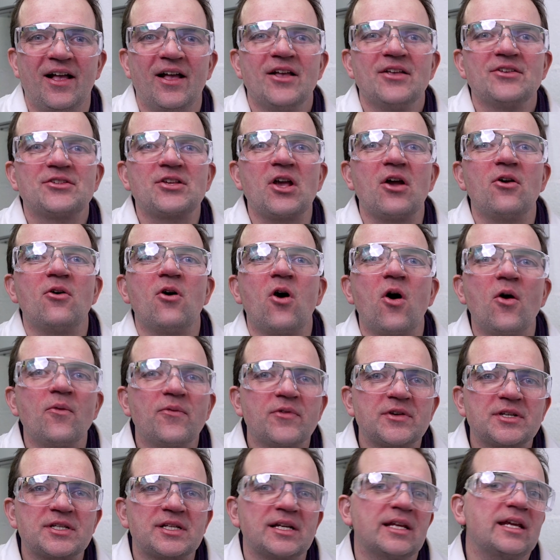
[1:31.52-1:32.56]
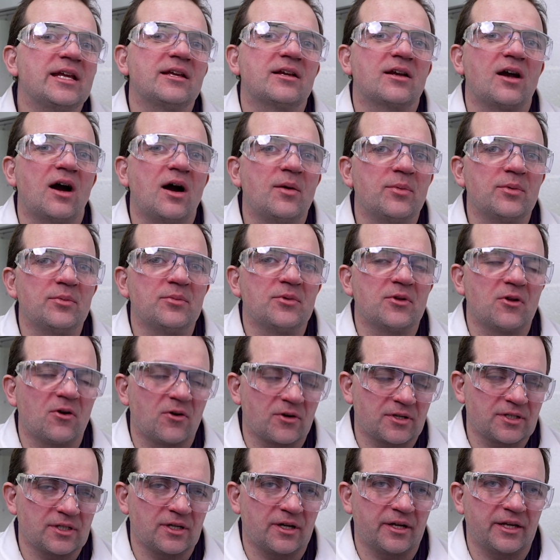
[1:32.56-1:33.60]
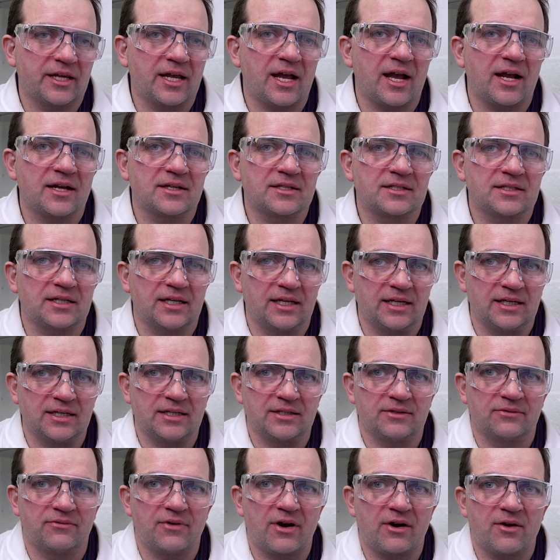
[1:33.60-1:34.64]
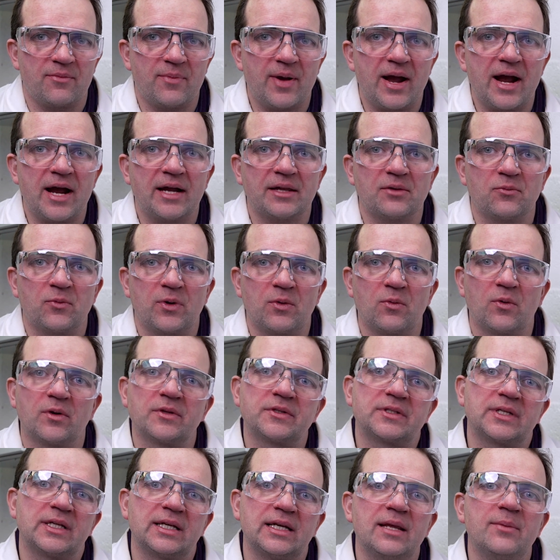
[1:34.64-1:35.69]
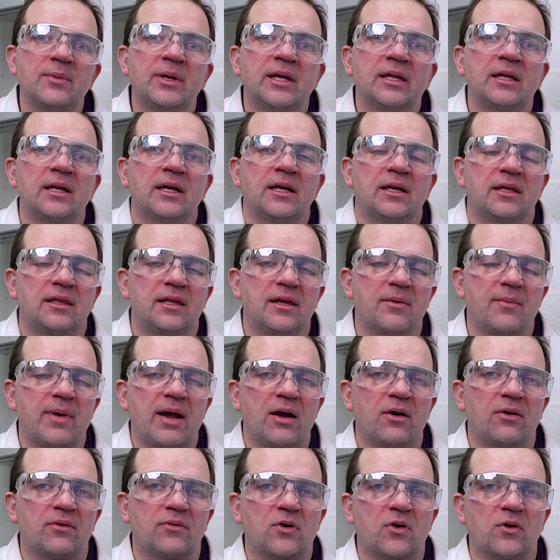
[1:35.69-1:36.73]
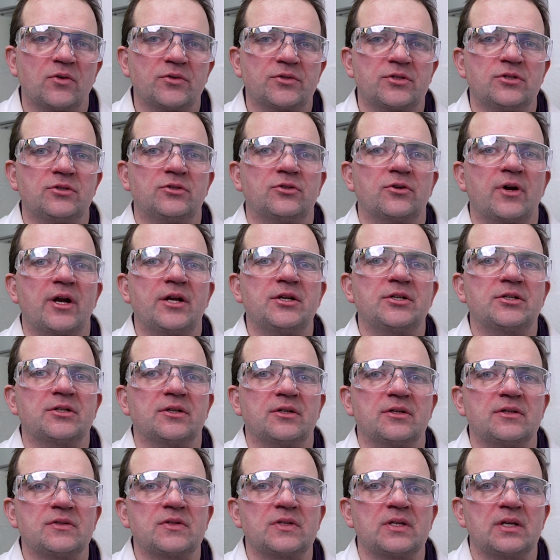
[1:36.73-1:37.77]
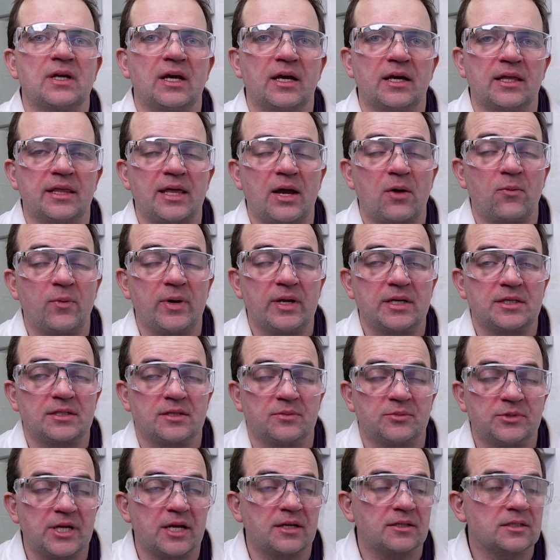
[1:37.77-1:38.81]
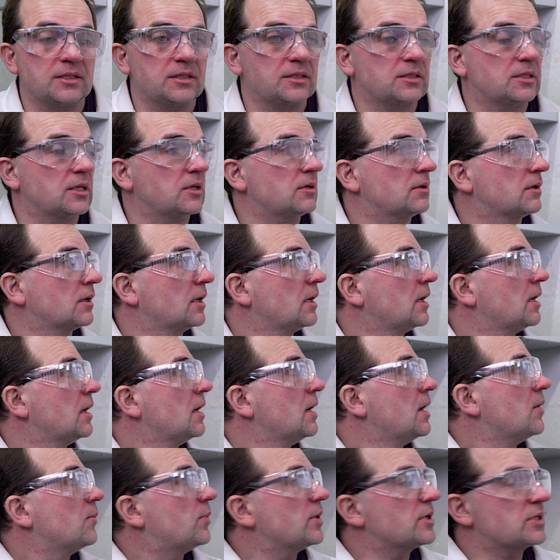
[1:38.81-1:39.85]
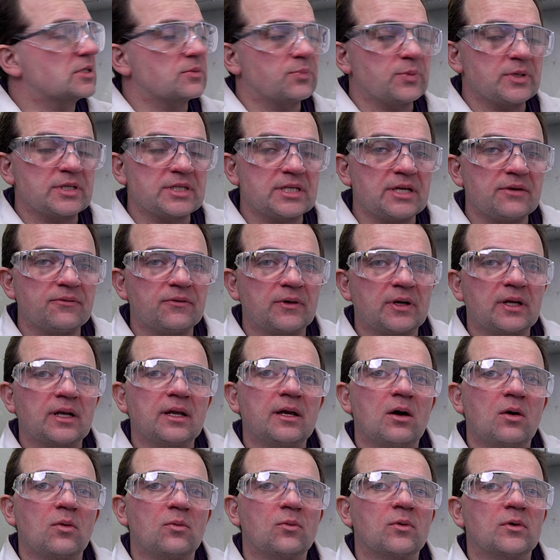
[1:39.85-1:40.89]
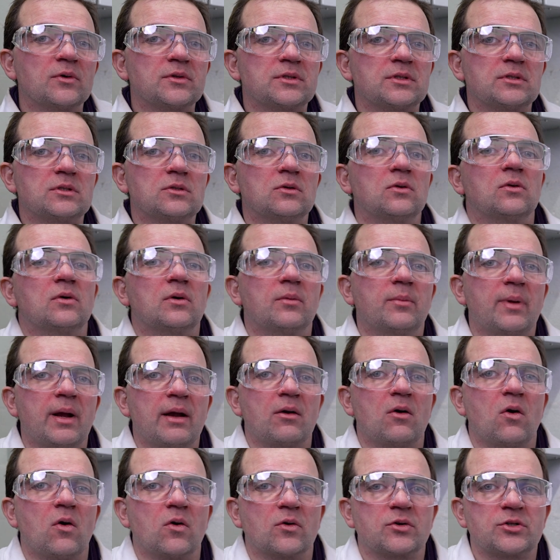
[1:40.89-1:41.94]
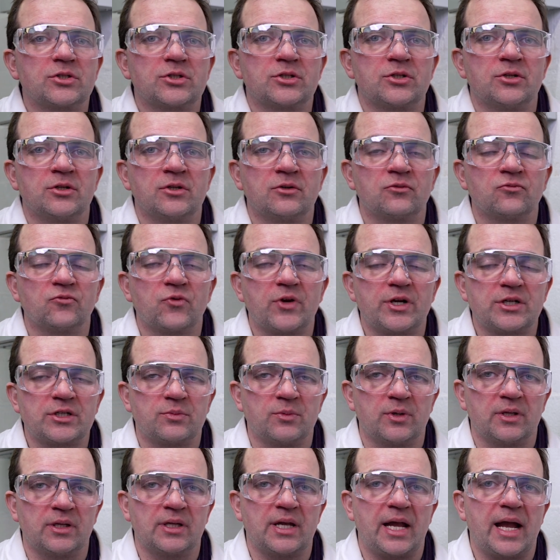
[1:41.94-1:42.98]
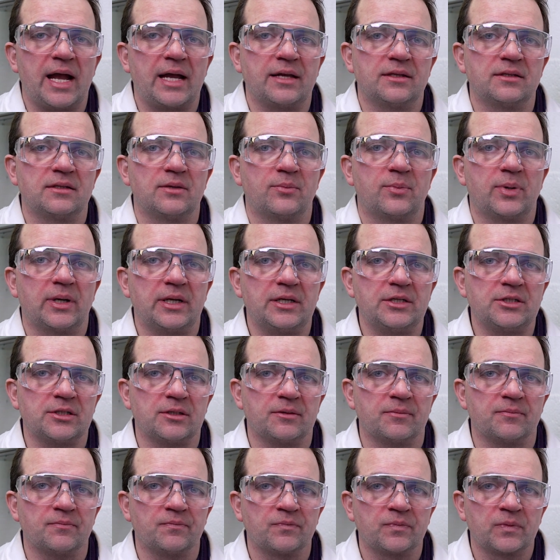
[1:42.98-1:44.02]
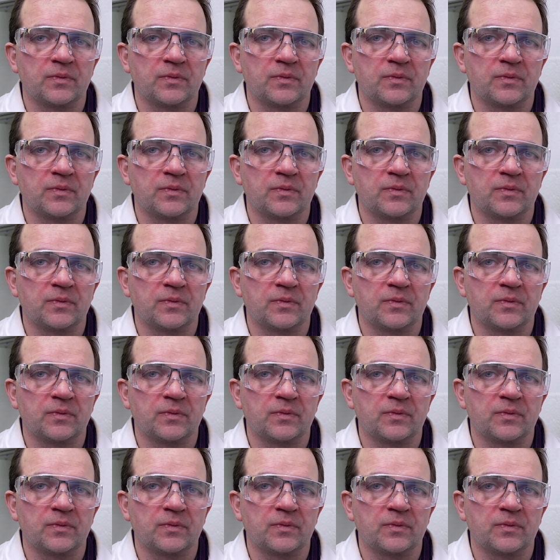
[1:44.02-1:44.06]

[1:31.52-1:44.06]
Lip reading: So obviously carbon monoxide gas is very bad and we want to limit the amount of concentrations that we're subjected to. But specifically I want to talk about oxygen enrichment and depletion.